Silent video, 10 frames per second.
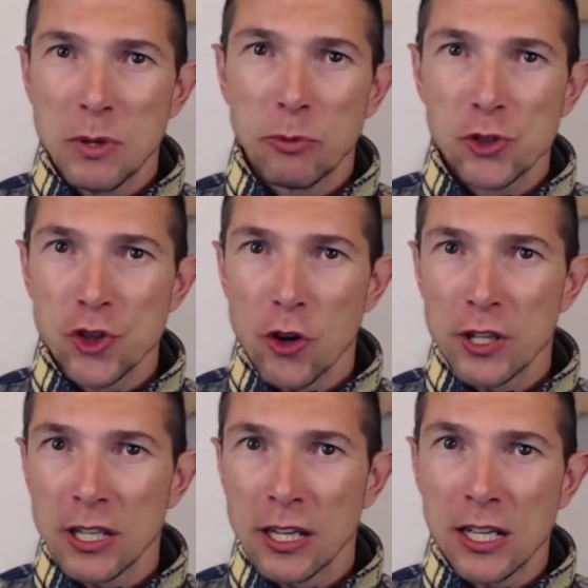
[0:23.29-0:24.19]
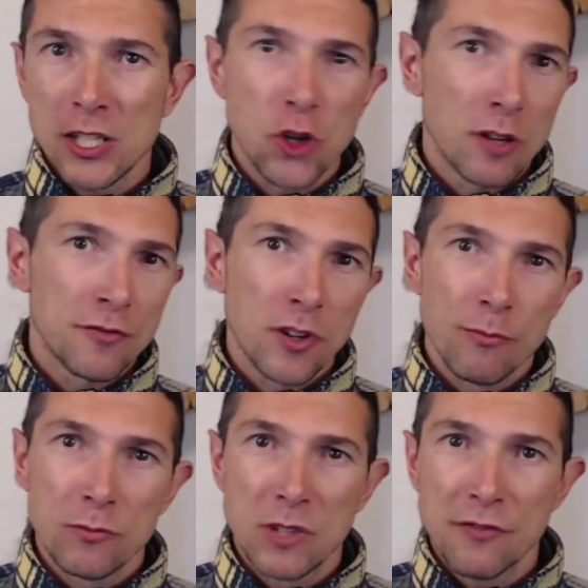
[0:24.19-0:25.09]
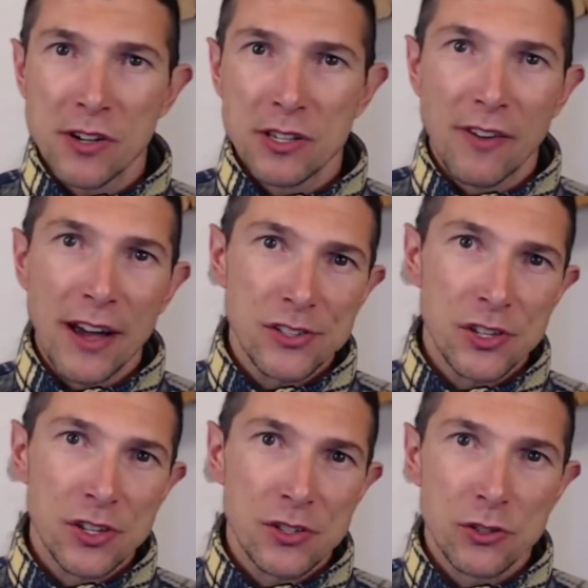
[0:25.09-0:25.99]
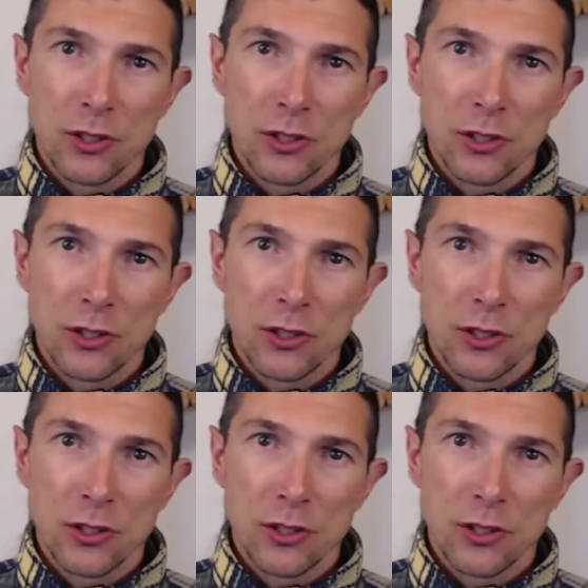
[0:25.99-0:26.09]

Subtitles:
people joining and I'll join from different devices so